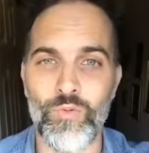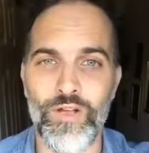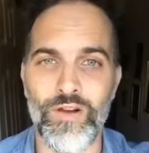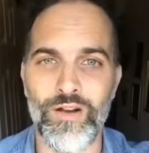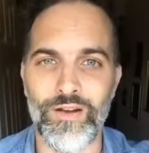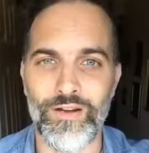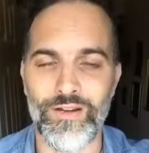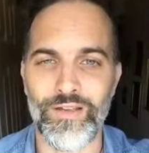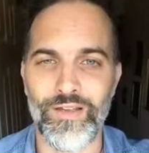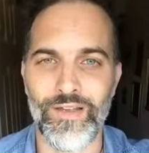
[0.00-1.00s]
we are,
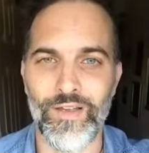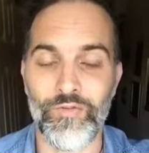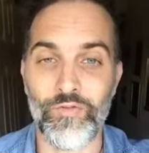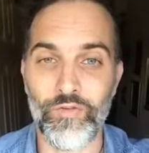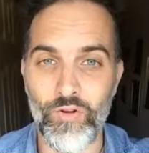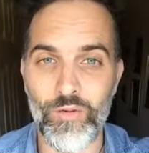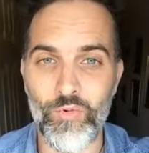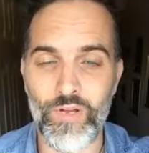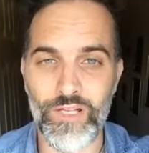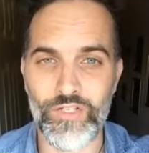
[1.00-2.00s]
from
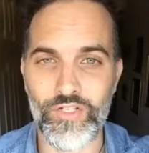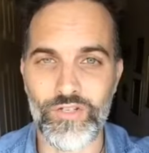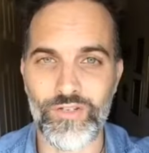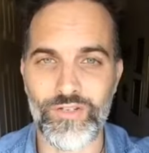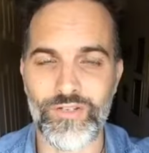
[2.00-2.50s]
which